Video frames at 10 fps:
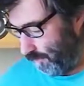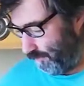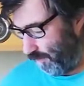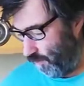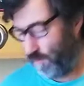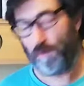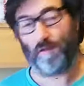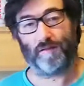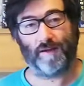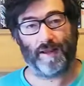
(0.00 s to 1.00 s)
So,
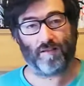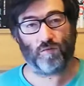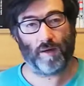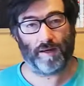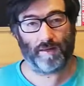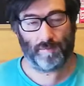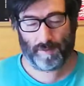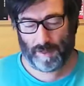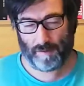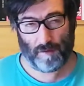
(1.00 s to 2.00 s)
the next one
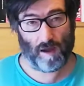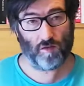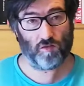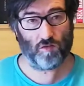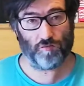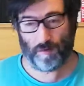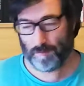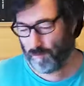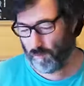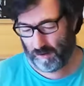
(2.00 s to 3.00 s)
came also
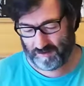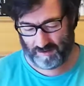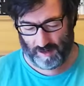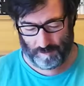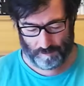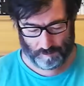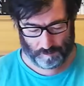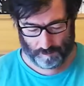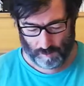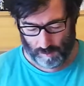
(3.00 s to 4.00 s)
from Russia
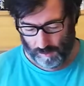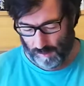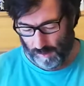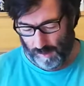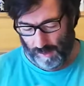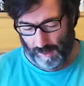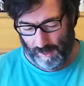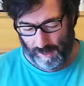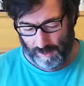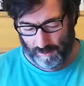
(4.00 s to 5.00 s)

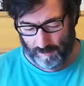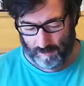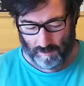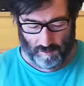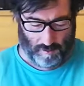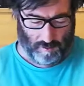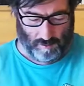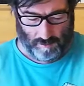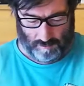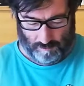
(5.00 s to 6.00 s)
and
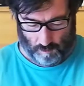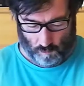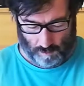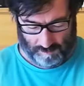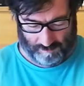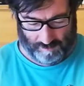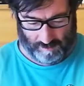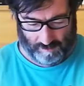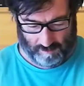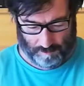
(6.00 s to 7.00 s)
was
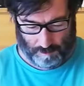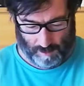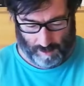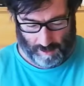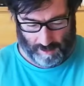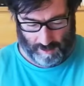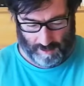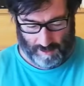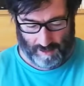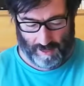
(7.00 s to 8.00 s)
sent by
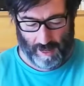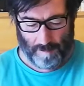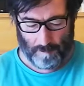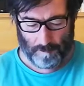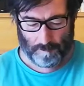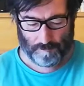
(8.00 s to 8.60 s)
Nina,